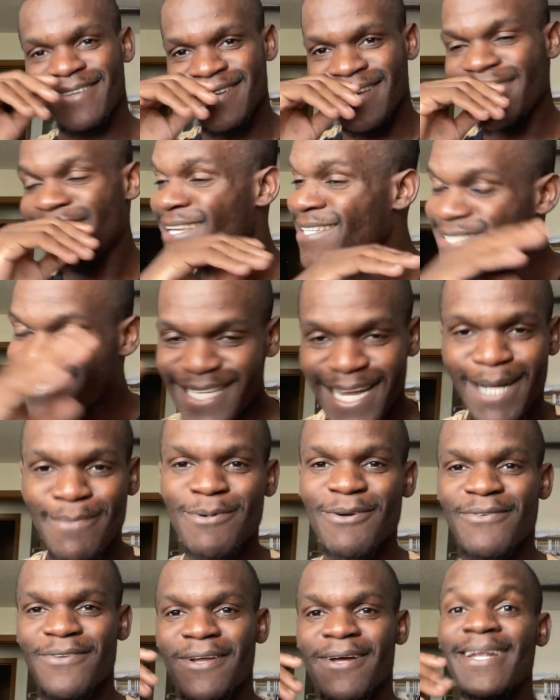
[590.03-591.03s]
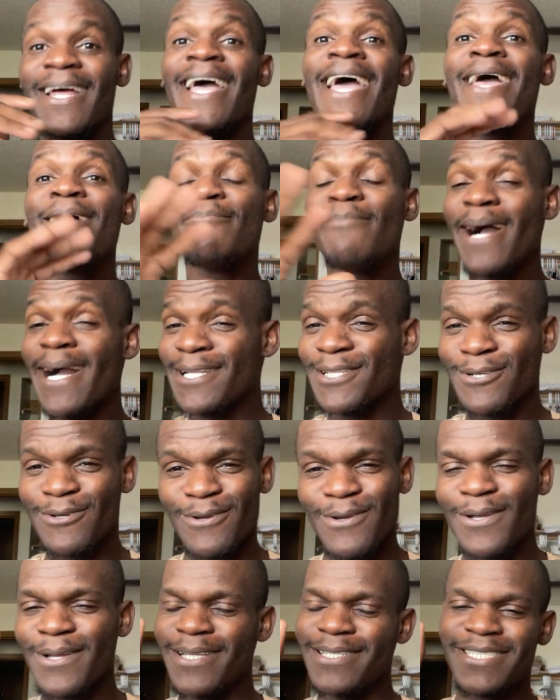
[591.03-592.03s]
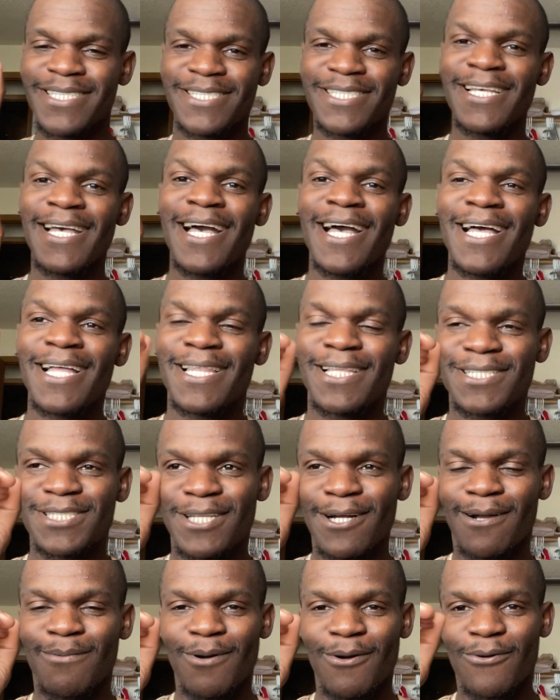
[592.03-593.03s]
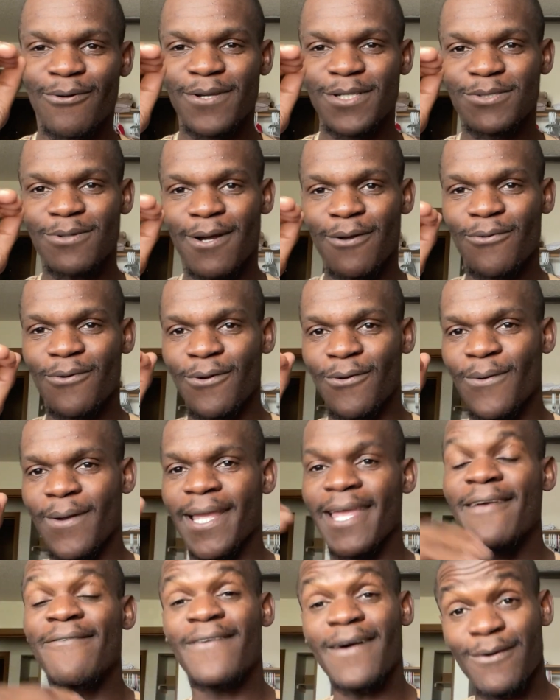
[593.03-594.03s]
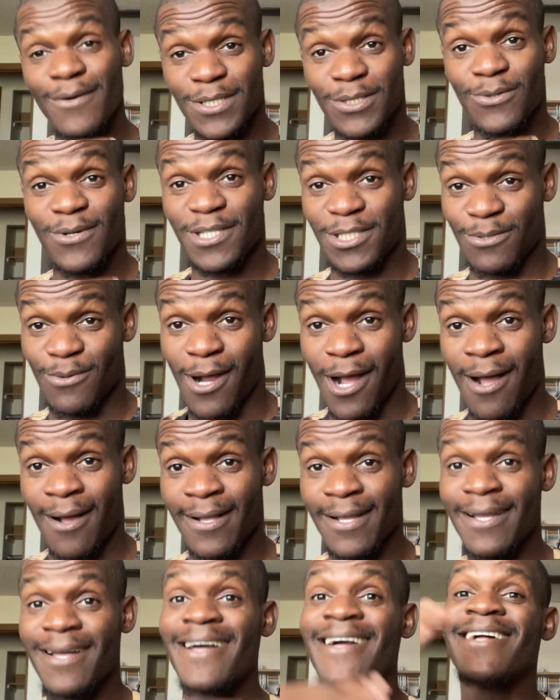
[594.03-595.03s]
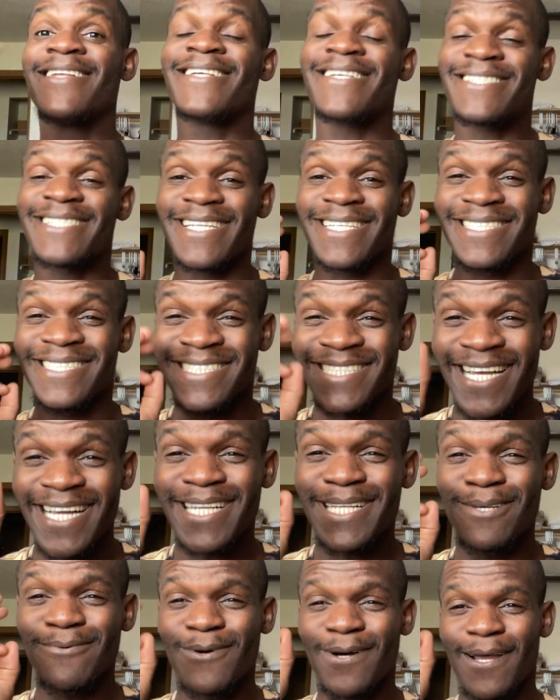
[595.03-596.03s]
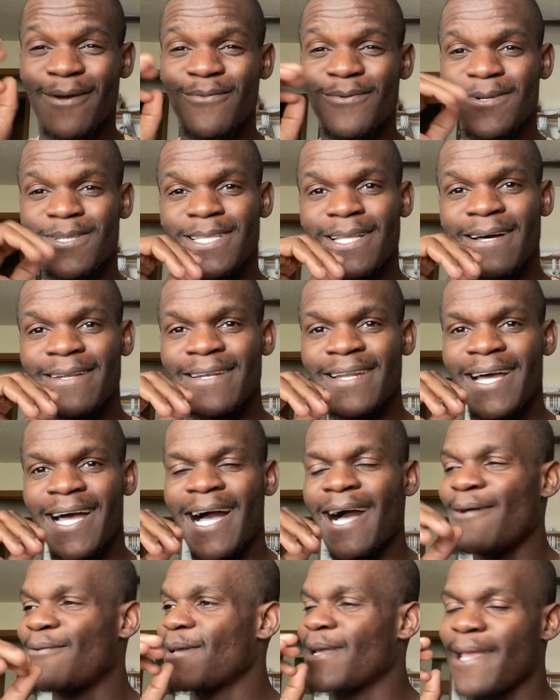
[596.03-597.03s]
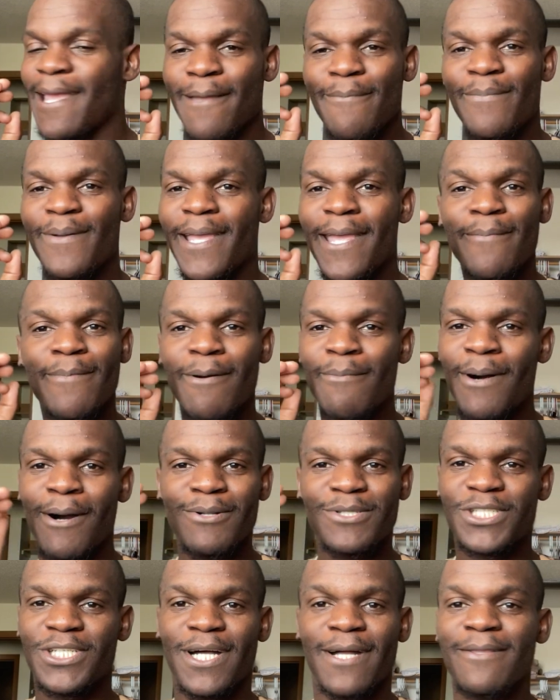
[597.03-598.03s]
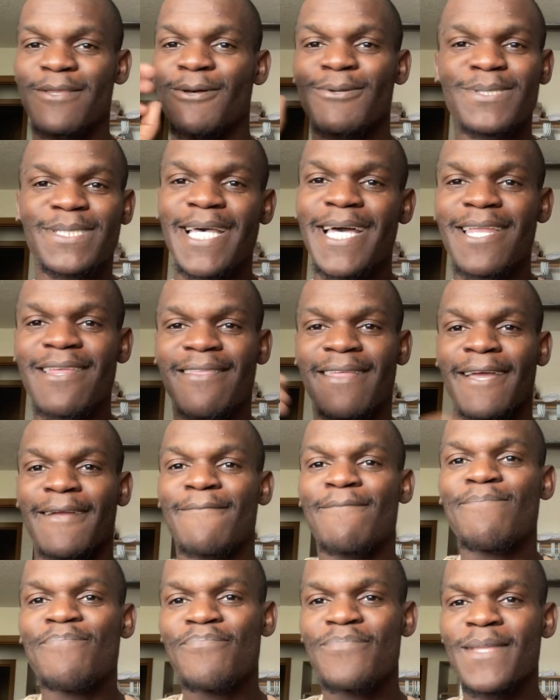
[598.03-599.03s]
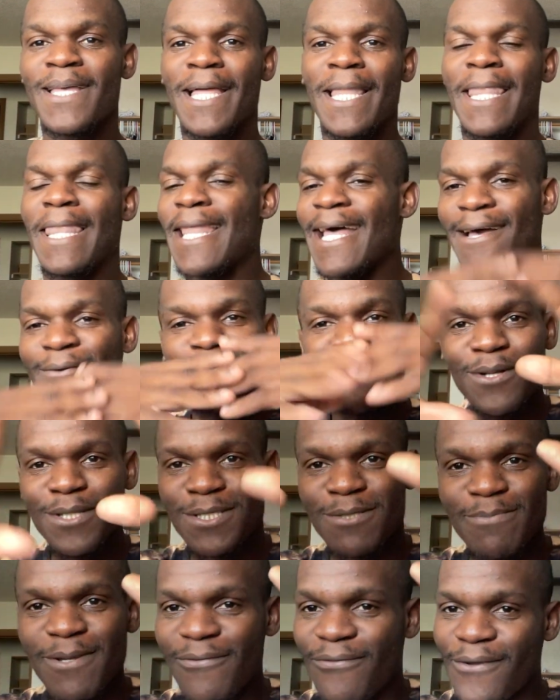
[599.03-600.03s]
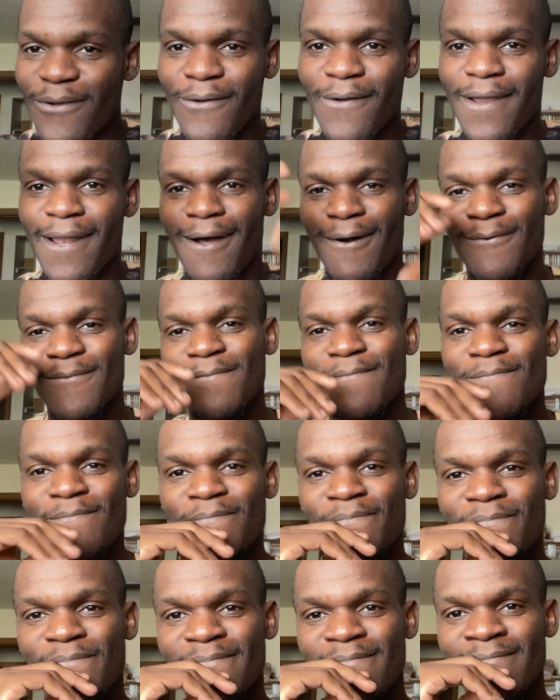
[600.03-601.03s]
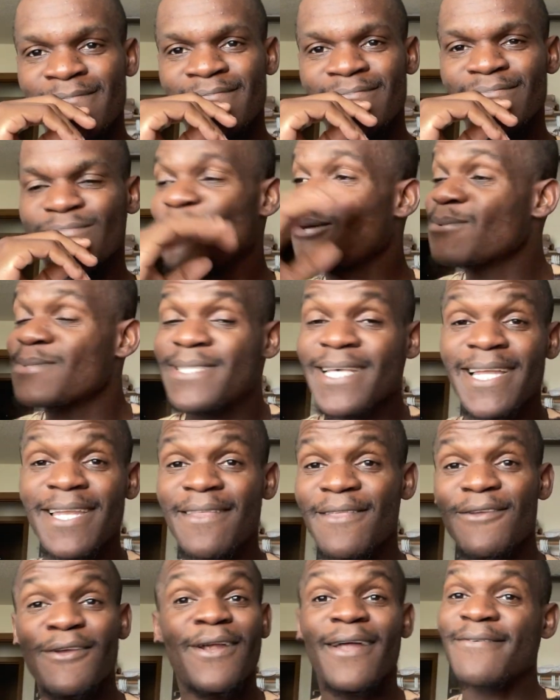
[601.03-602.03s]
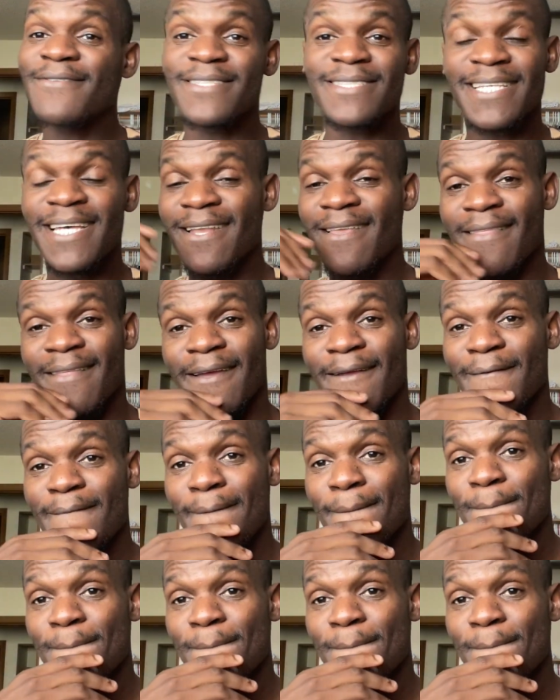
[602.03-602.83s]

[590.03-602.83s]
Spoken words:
He's not moving on. And back to let's talk about Chris Rock real quick. If I was Chris Rock, That's exactly what I would have done. I would keep my mouth shut. Don't say anything. Let Will Smith figure it out. Don't say anything. You don't have to say anything.